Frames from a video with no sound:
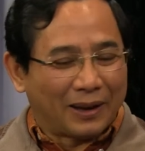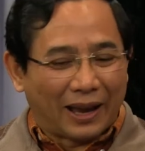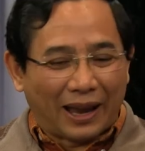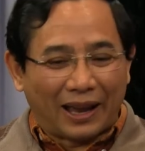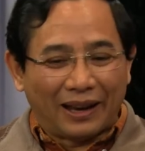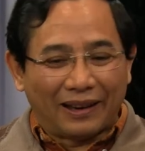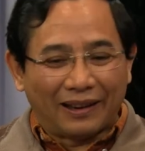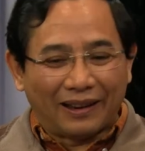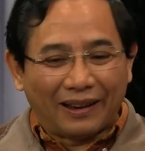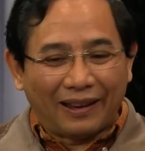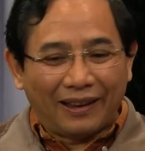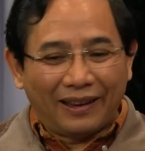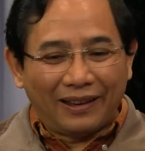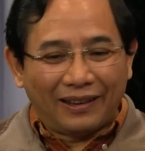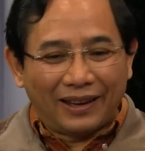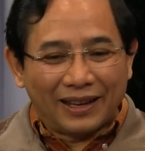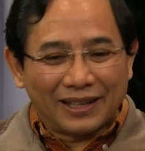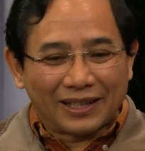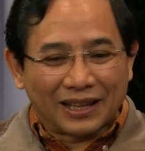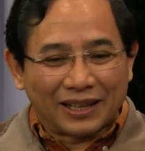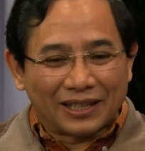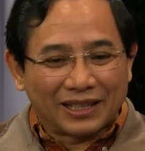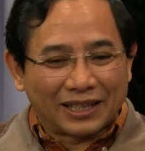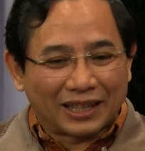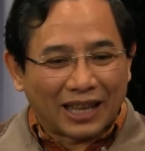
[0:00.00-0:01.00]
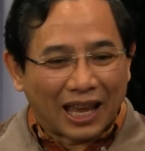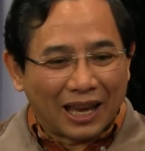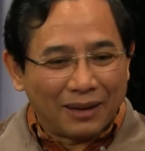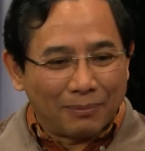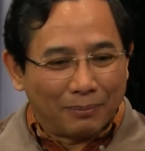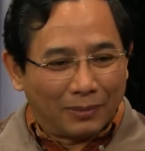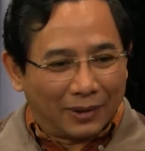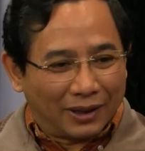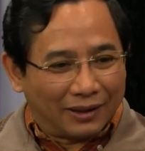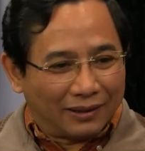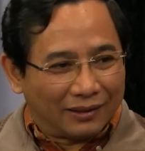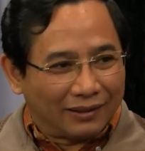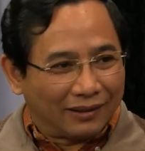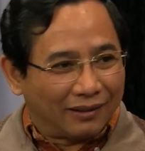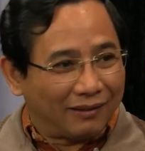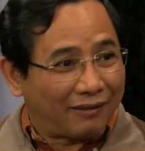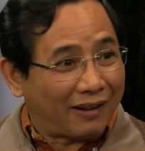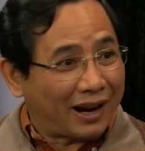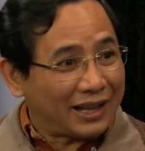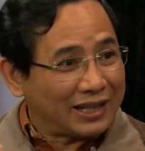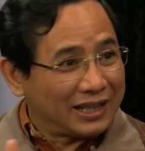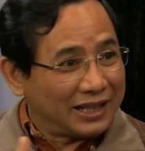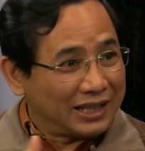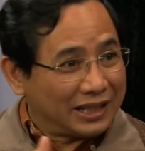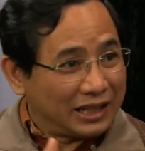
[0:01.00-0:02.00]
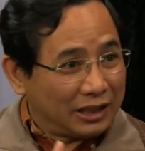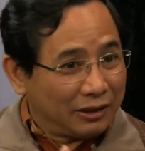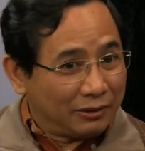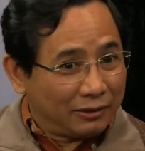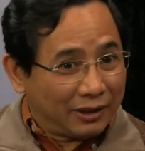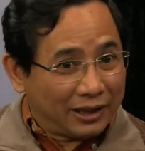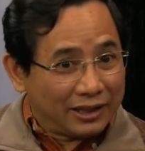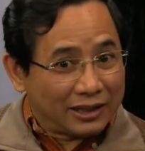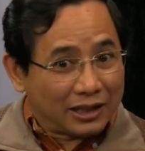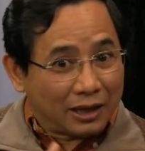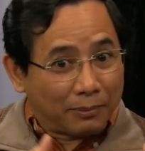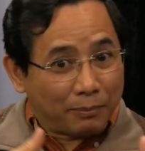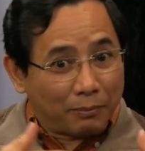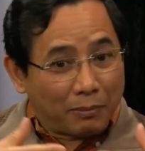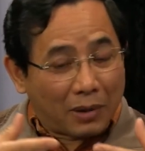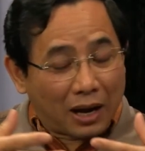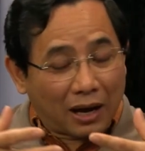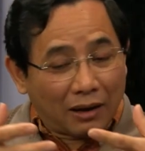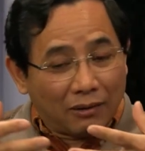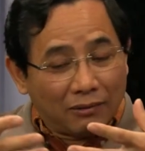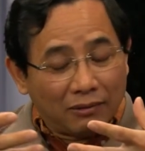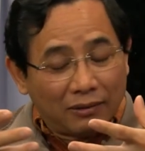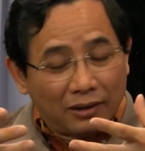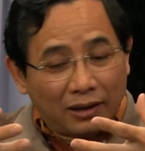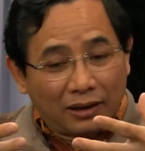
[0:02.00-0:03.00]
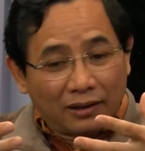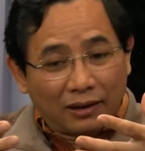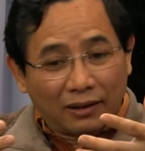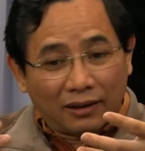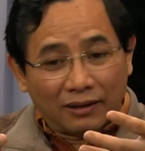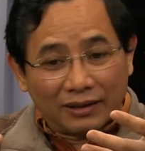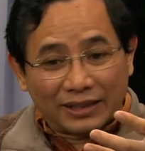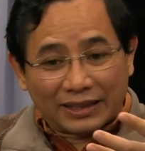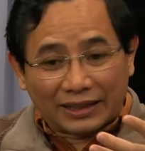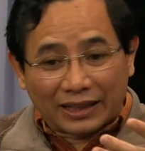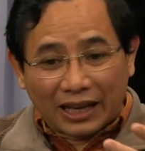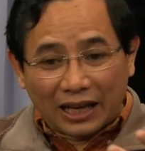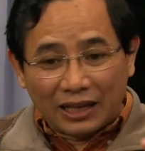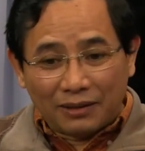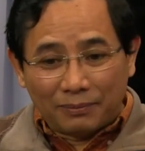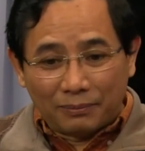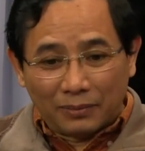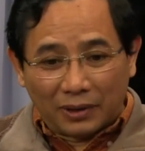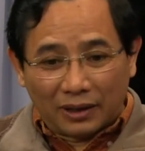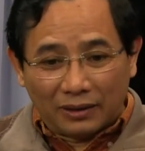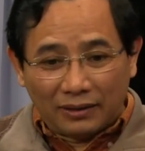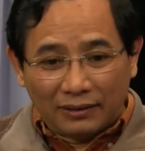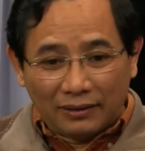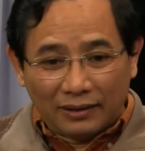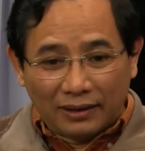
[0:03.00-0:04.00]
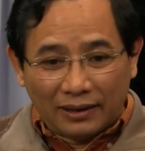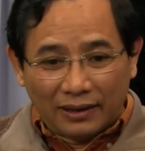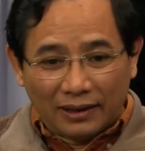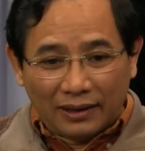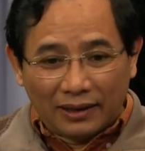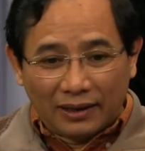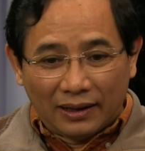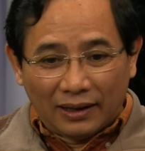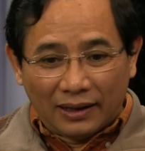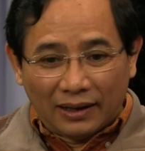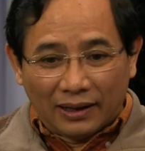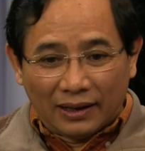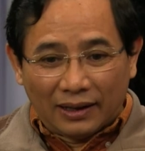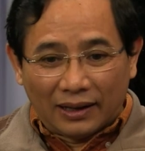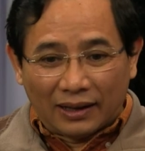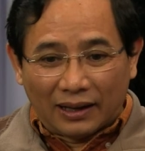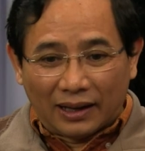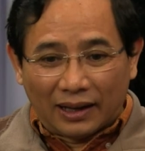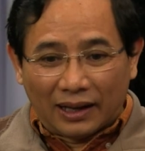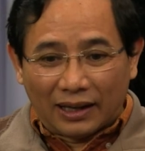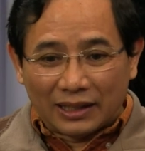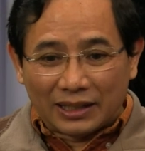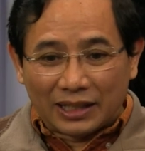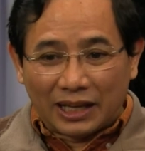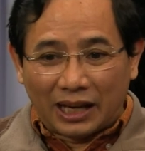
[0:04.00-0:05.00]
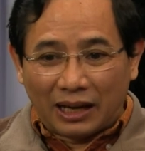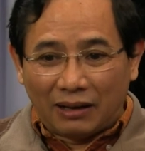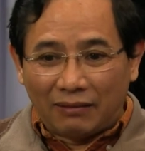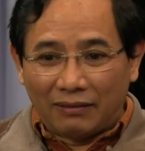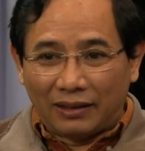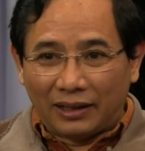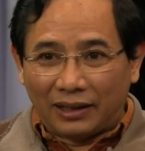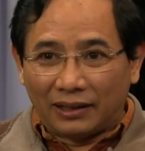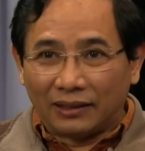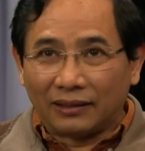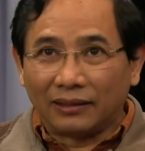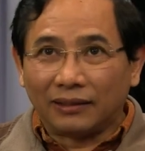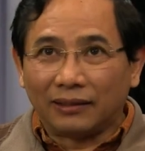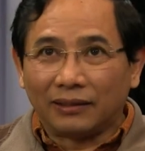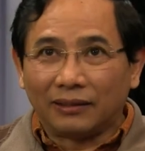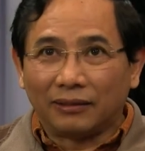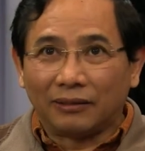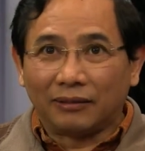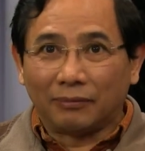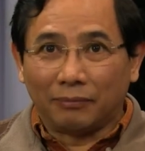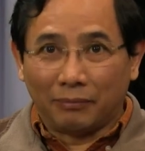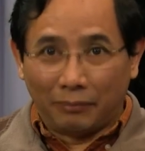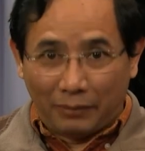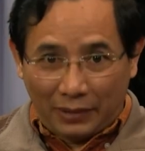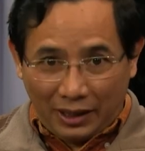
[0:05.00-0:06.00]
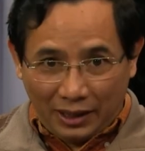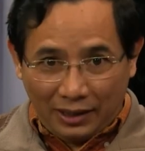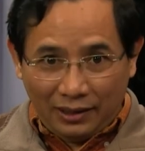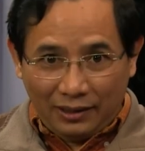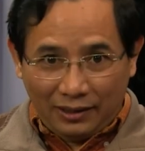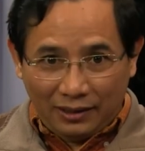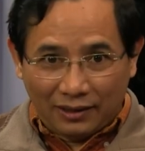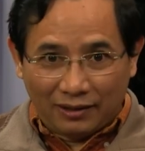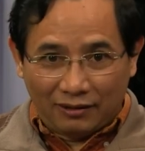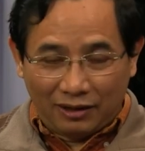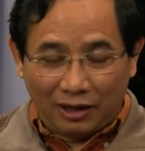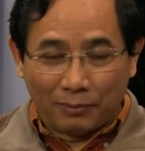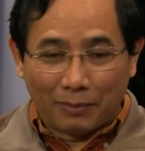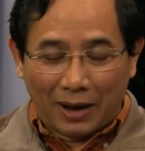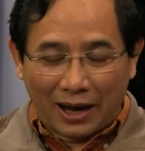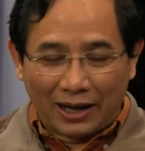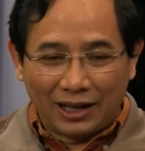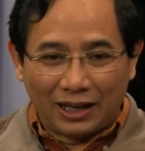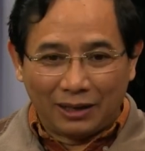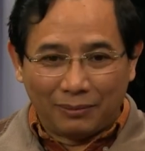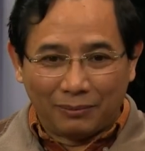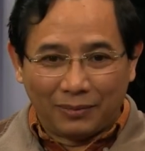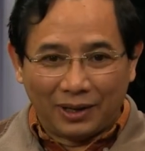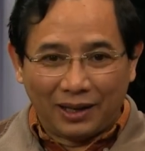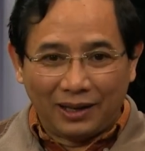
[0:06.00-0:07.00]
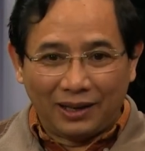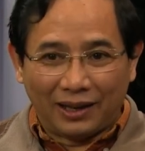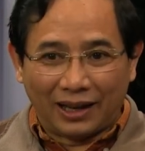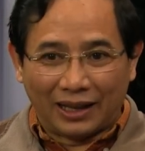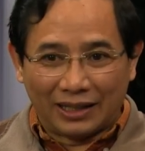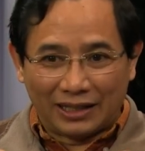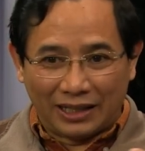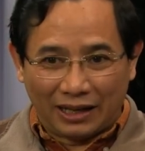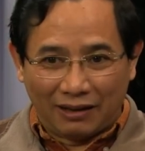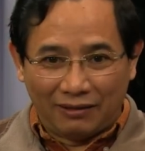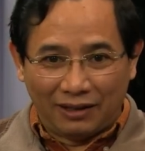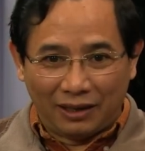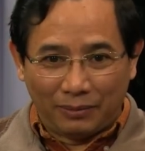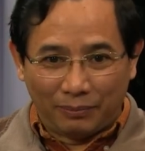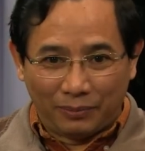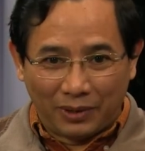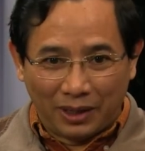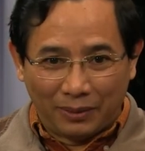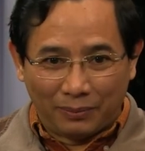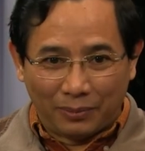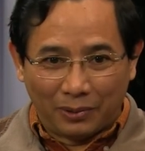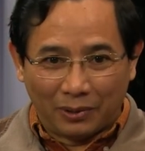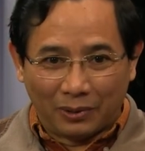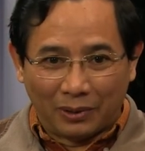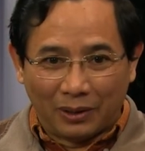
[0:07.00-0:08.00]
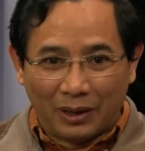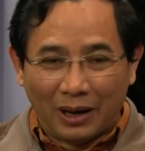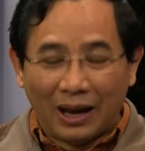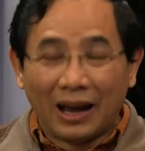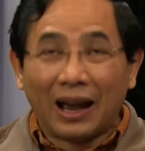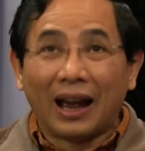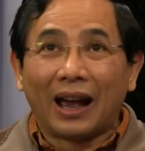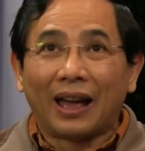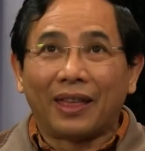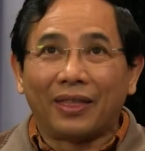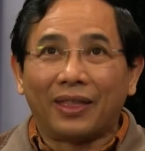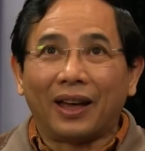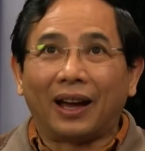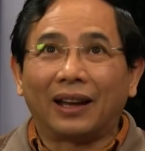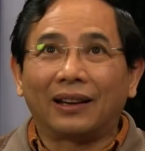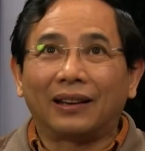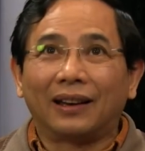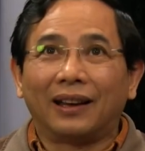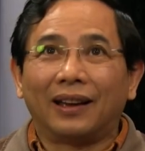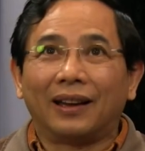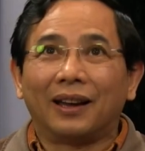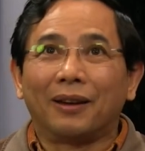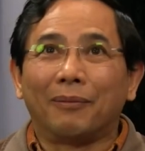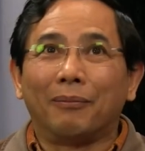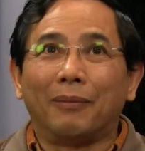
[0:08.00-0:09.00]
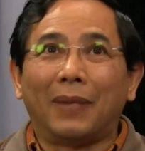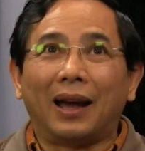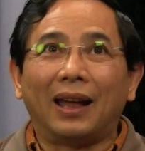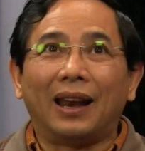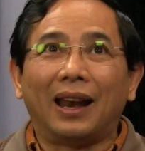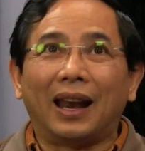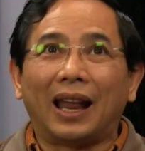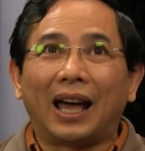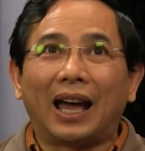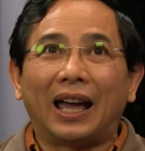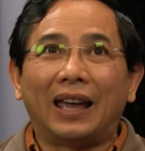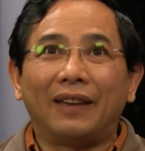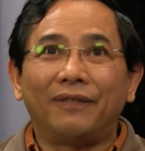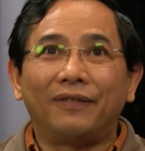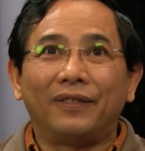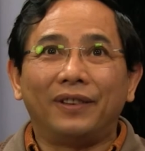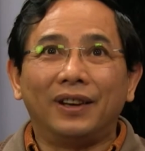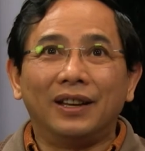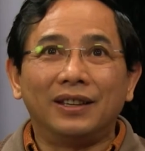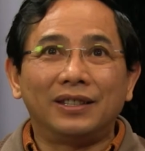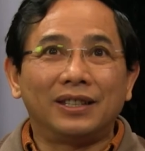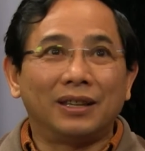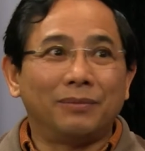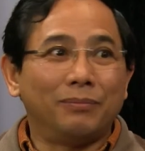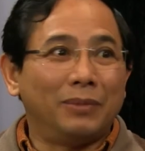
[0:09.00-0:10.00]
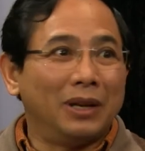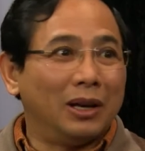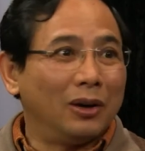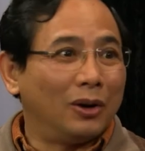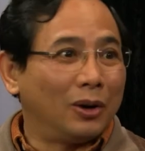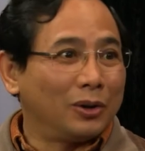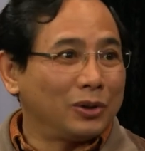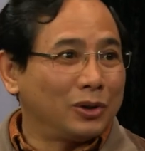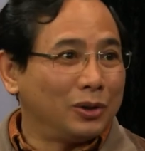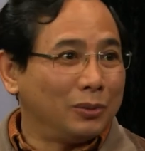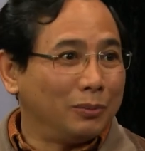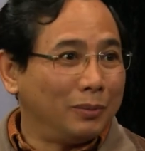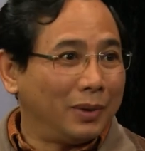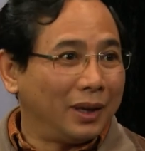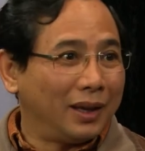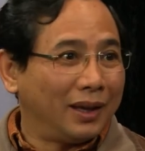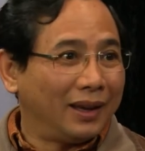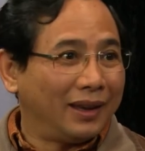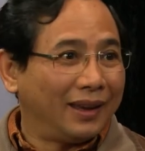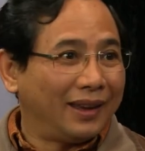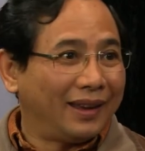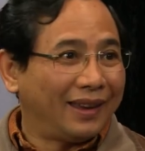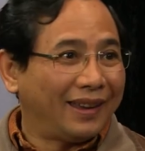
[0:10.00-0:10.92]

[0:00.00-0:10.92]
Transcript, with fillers: And yes. it is a statement. Gratitude is about a statement uh, telling me, reminding me, and telling people that my life doesn't belong to me.